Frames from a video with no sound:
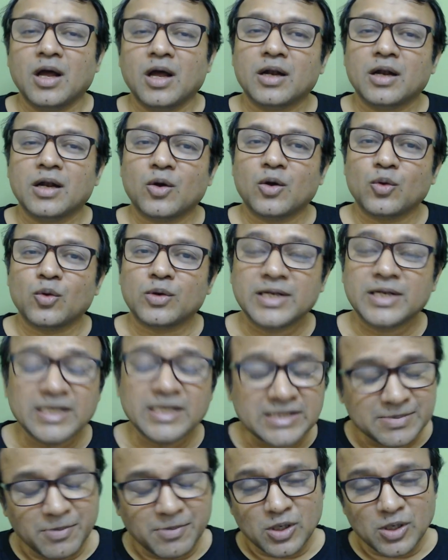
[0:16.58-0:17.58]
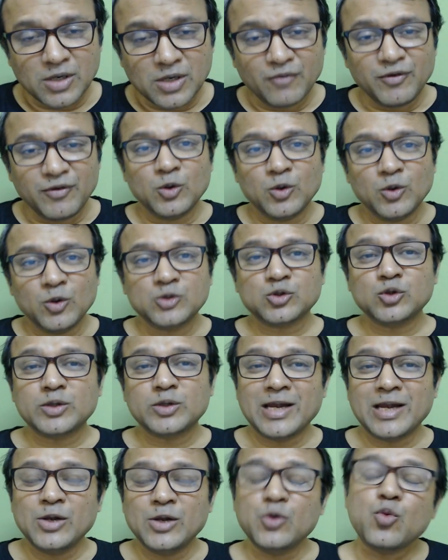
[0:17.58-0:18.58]
Now, this particular video is to
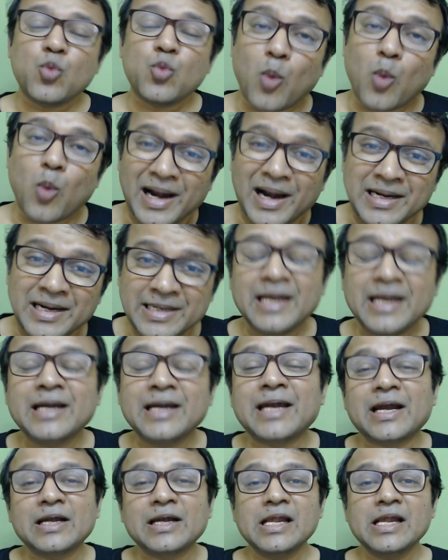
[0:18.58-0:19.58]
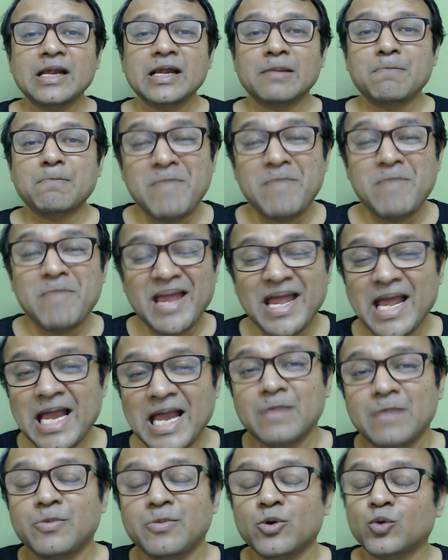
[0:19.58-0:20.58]
tell you one thing that will, may
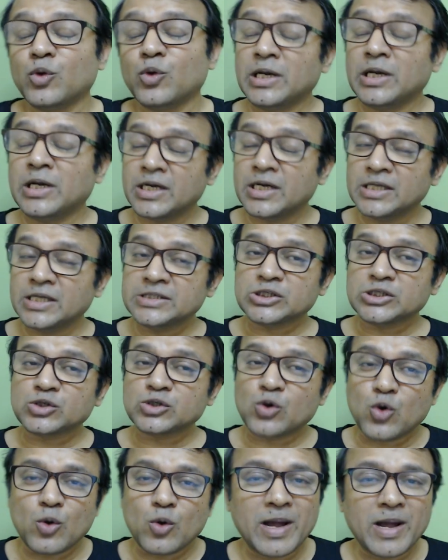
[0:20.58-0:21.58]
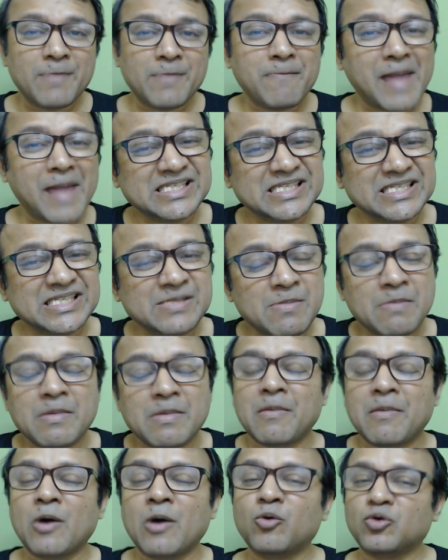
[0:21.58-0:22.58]
help you to increase the score by a maximum
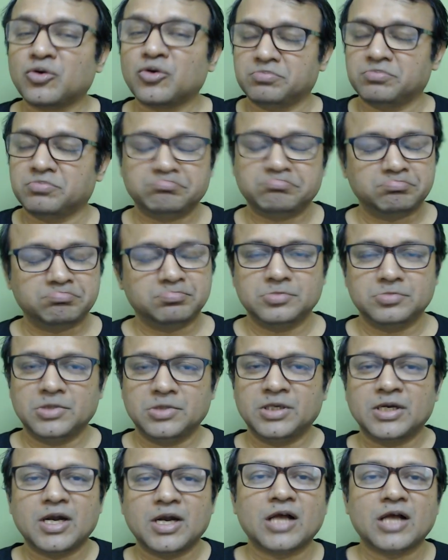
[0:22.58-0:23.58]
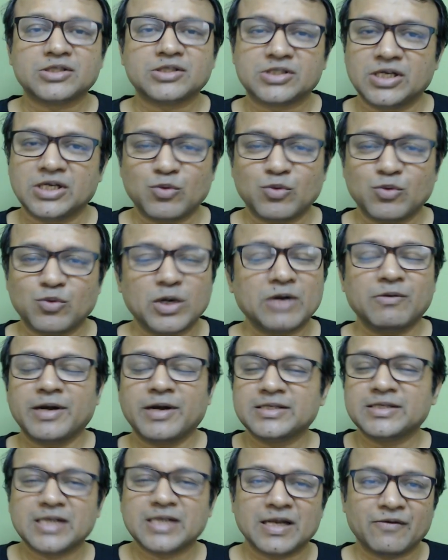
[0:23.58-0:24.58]
amount in the last days, whatever
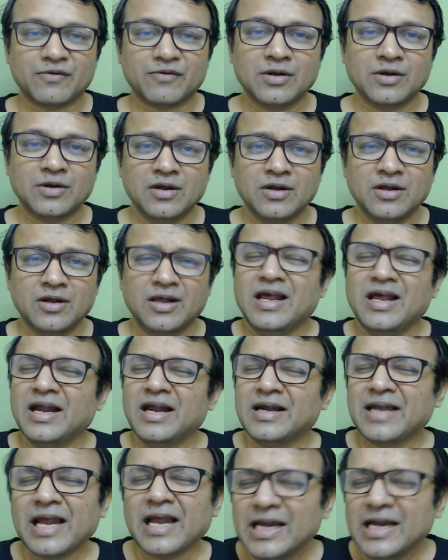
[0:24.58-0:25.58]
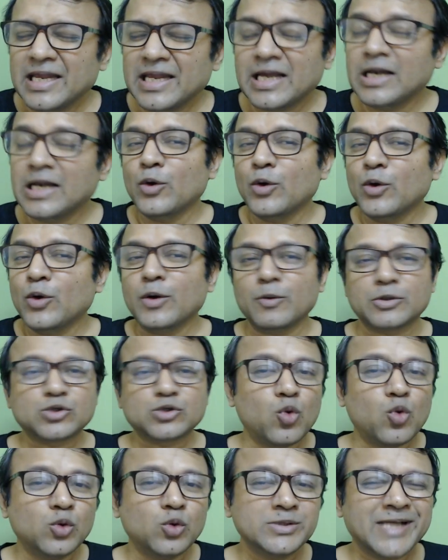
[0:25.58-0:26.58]
days are left. Technically, your
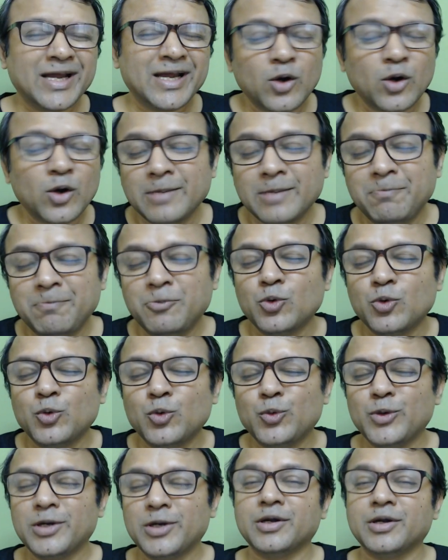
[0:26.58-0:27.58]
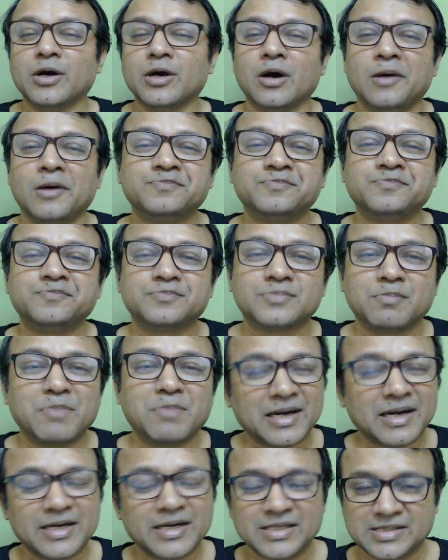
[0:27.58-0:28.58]
scores cannot improve with uh,
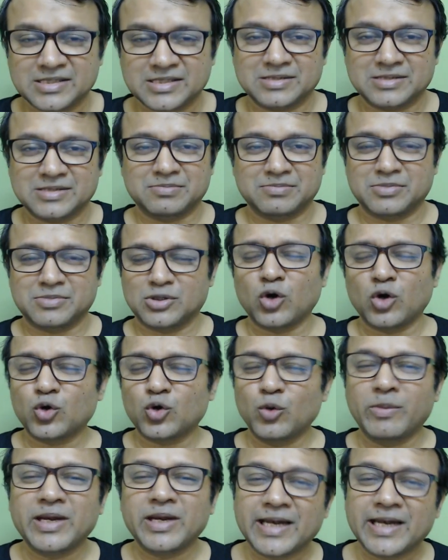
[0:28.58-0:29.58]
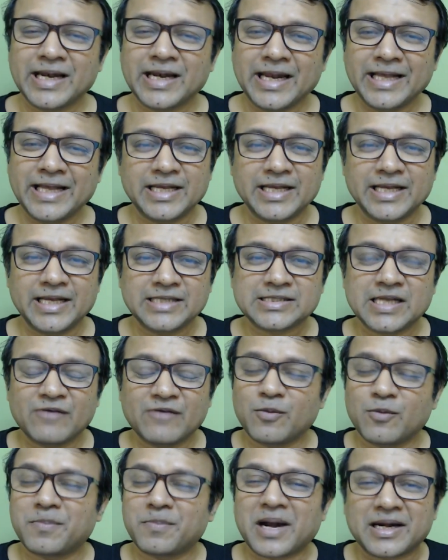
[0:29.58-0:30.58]
practice. Not too many days left
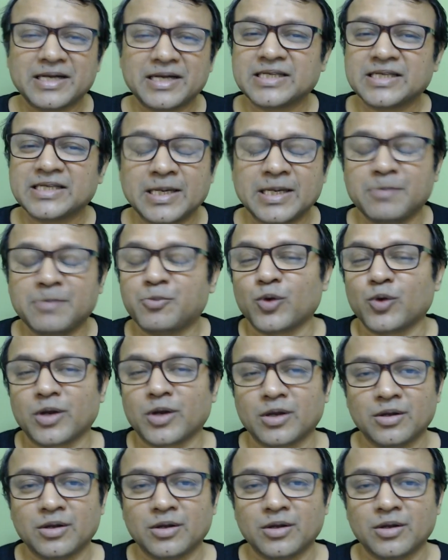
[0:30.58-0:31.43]
for practicing and improving.